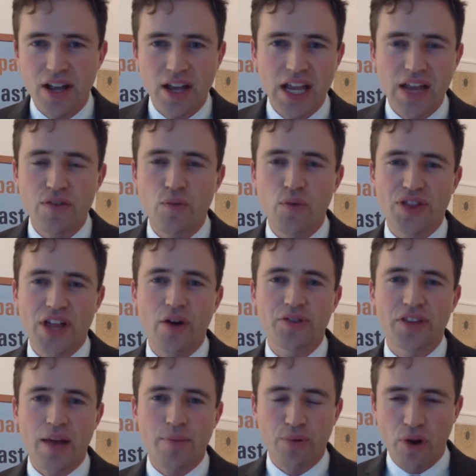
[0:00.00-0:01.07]
Even without
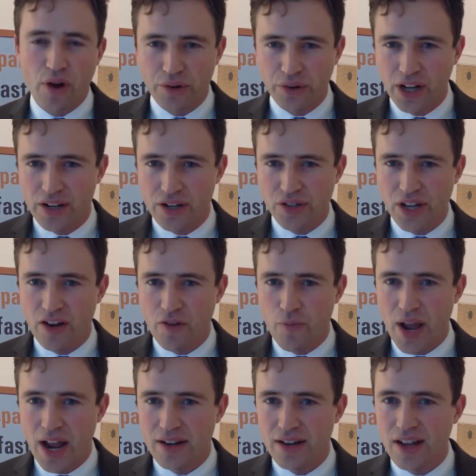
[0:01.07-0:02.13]
that broader legislative
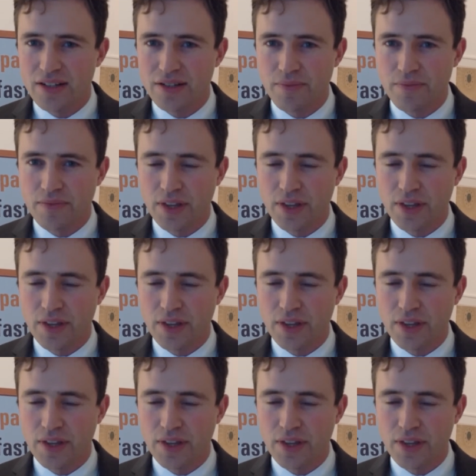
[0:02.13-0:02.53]
mandate,